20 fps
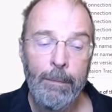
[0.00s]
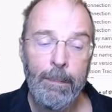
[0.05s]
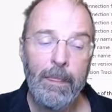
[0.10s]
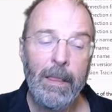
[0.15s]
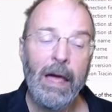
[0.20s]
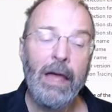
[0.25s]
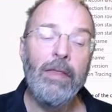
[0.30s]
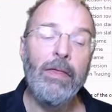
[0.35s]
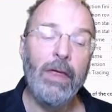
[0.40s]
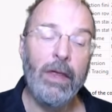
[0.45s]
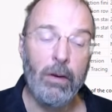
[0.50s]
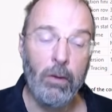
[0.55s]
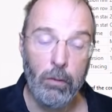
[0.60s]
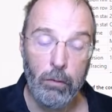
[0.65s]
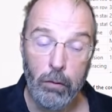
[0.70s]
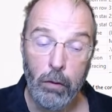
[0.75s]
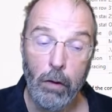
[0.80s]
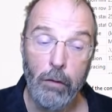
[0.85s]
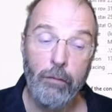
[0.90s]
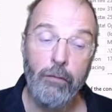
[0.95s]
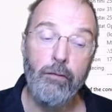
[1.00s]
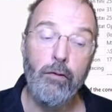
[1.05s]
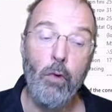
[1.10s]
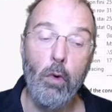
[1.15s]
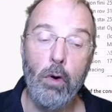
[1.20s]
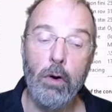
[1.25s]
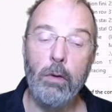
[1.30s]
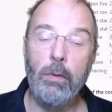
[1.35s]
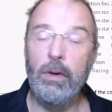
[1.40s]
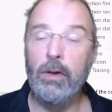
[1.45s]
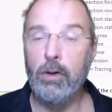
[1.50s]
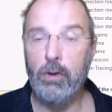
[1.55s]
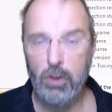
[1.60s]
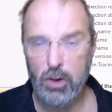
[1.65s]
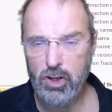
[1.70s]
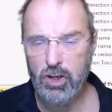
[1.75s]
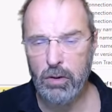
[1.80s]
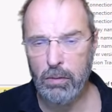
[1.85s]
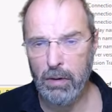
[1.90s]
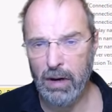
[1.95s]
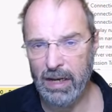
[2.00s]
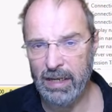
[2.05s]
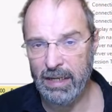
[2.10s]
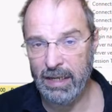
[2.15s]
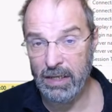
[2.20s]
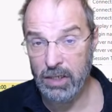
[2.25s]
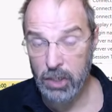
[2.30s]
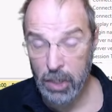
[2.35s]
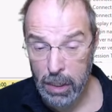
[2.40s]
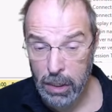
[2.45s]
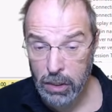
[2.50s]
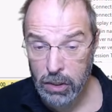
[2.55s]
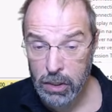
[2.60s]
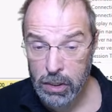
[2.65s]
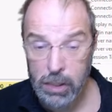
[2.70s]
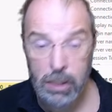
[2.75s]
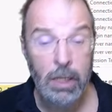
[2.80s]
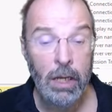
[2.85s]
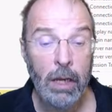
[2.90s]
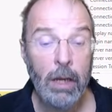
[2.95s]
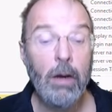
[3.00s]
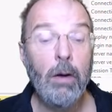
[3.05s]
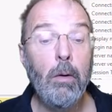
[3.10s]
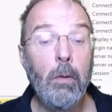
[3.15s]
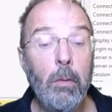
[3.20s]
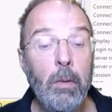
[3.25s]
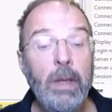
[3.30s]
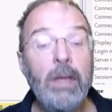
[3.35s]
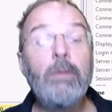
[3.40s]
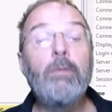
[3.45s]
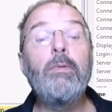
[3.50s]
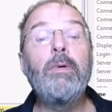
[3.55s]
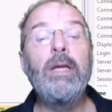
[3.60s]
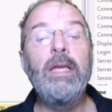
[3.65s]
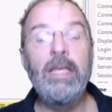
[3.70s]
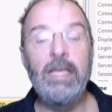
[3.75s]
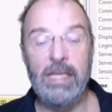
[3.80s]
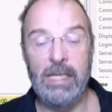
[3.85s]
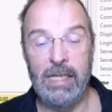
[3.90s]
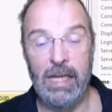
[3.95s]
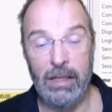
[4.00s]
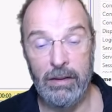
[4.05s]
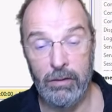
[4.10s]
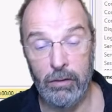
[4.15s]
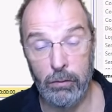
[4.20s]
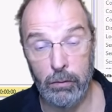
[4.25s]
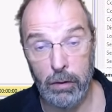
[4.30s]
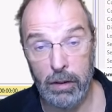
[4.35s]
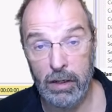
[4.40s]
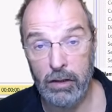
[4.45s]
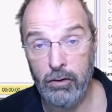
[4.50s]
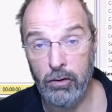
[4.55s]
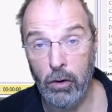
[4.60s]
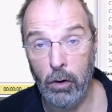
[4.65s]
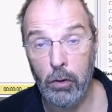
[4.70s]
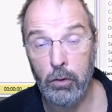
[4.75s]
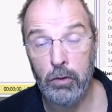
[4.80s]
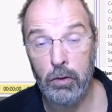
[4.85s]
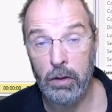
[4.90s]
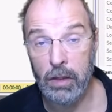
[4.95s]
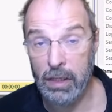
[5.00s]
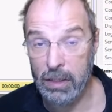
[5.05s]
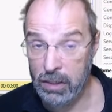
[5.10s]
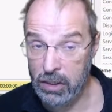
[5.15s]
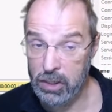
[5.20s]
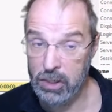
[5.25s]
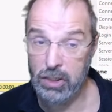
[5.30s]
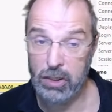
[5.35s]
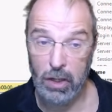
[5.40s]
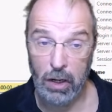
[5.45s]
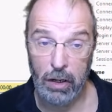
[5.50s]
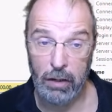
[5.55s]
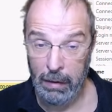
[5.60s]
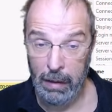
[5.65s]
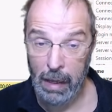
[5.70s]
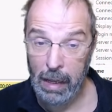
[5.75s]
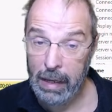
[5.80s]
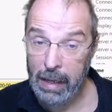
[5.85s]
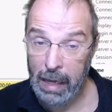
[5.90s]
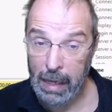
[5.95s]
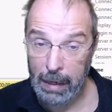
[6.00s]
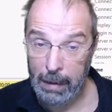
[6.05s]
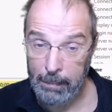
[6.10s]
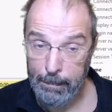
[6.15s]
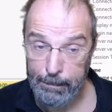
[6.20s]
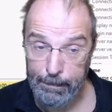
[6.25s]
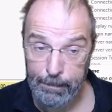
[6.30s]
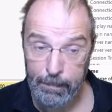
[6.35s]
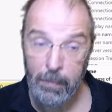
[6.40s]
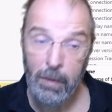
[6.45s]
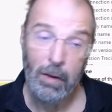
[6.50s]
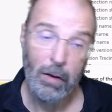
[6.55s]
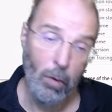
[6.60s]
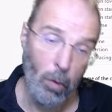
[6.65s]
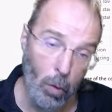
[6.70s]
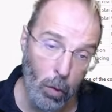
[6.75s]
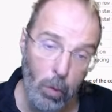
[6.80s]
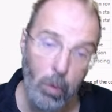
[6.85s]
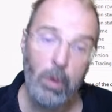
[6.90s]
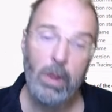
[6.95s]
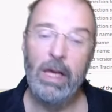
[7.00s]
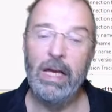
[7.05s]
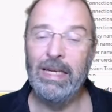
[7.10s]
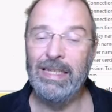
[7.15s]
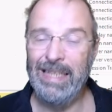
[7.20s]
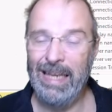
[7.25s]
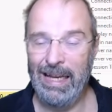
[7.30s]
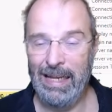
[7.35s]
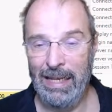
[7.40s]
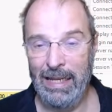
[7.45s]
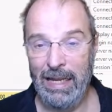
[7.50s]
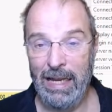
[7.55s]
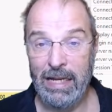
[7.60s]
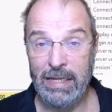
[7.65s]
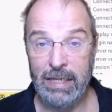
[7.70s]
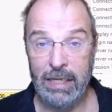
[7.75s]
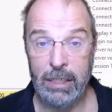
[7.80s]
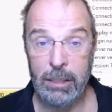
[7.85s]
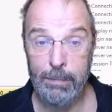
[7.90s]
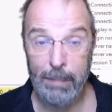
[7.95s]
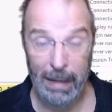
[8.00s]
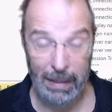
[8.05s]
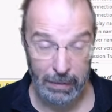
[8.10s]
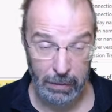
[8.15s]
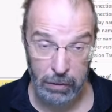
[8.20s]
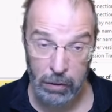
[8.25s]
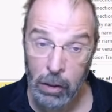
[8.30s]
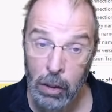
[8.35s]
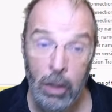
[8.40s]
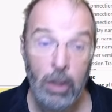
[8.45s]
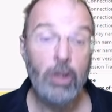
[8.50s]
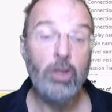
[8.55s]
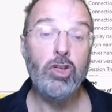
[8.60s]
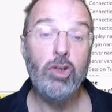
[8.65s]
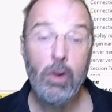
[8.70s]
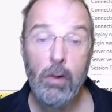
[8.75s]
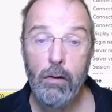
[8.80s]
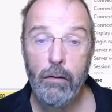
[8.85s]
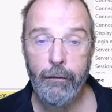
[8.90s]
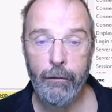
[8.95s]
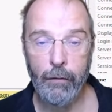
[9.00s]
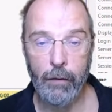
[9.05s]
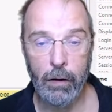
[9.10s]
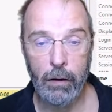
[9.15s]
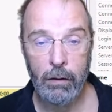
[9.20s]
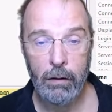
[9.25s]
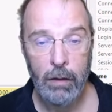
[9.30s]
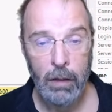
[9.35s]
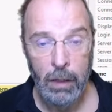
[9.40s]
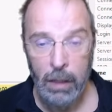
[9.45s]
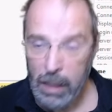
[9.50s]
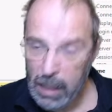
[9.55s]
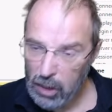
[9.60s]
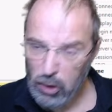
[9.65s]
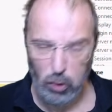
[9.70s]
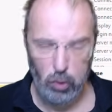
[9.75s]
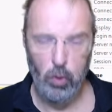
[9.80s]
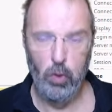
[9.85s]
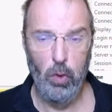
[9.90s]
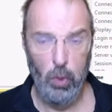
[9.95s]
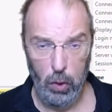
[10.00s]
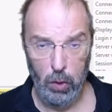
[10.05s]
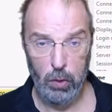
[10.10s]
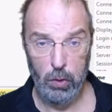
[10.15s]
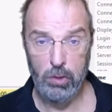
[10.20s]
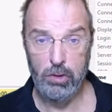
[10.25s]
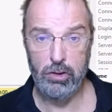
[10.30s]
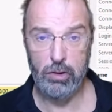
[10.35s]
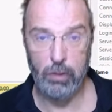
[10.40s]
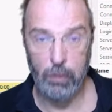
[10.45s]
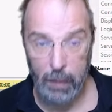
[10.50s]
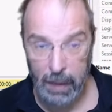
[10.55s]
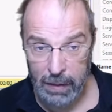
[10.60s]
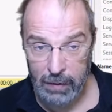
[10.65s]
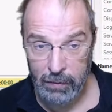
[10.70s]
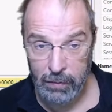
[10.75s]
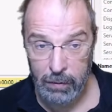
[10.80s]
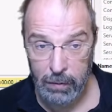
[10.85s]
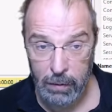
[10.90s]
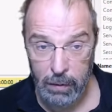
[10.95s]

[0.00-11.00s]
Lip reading: And then on row 4, when the customer ID changes, we reset the running total and start again. All exactly as expected. So far, it all looks great.